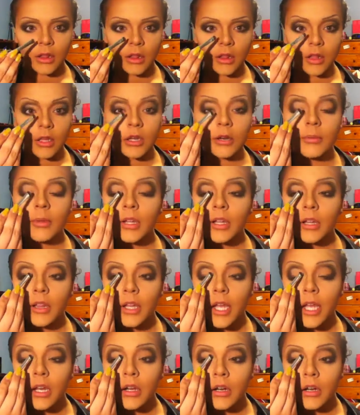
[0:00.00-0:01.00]
a little bit
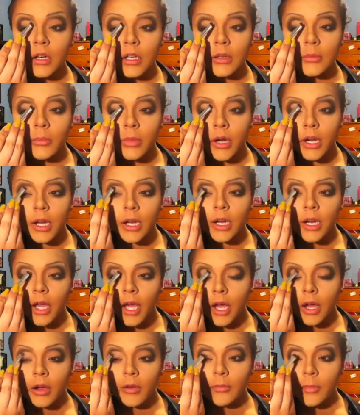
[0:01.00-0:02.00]
lighter to brighten
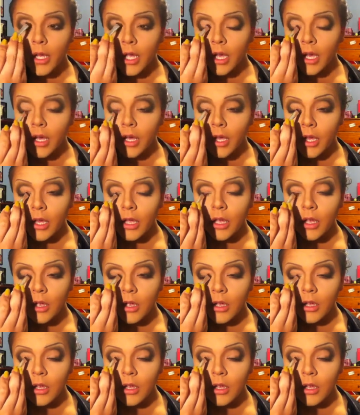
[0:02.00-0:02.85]
out my eye.